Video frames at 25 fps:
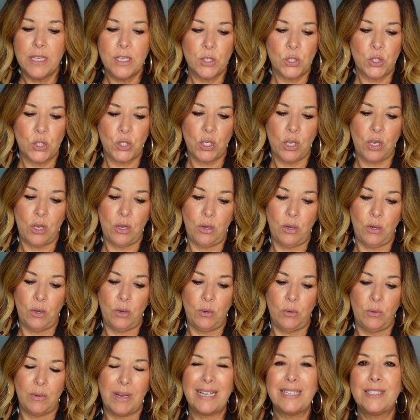
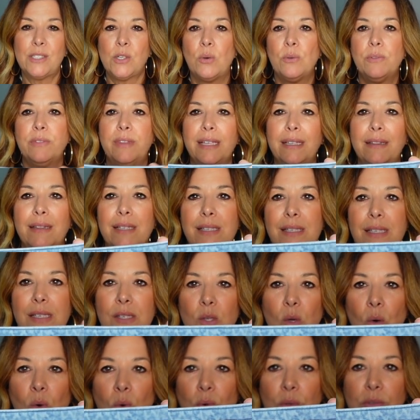So I don't think this
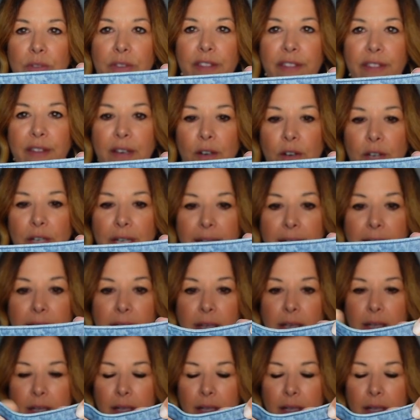is old Theory.